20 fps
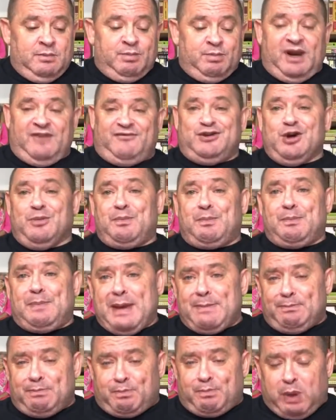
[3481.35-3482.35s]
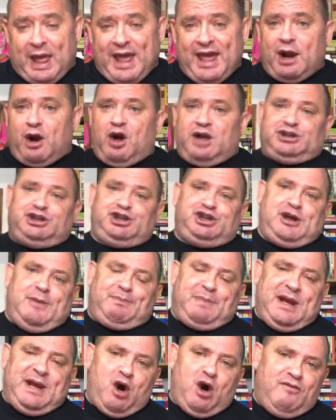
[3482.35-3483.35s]
But if you're planning on
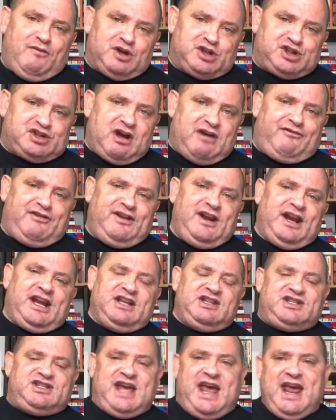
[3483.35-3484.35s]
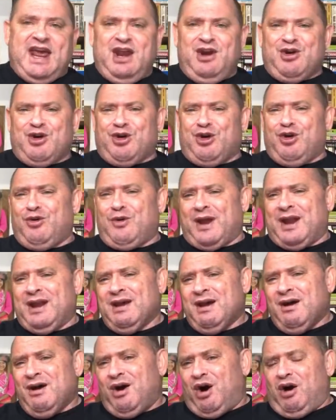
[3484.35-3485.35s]
shipping over stuff in a
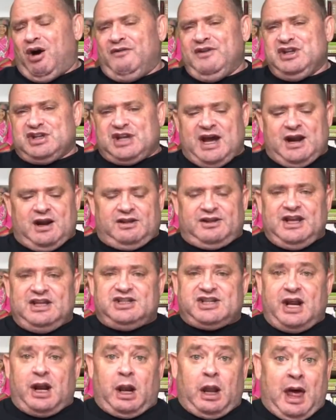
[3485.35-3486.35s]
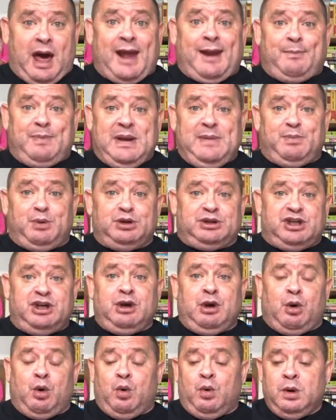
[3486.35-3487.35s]
container and all these kind of things that a lot of
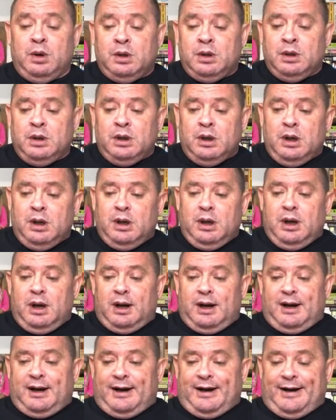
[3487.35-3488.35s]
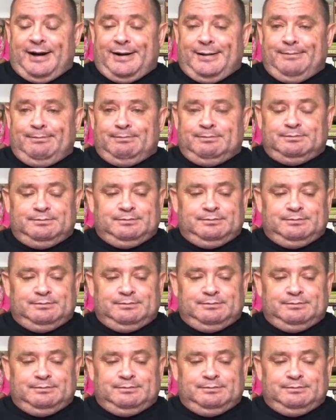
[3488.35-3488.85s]
people do, I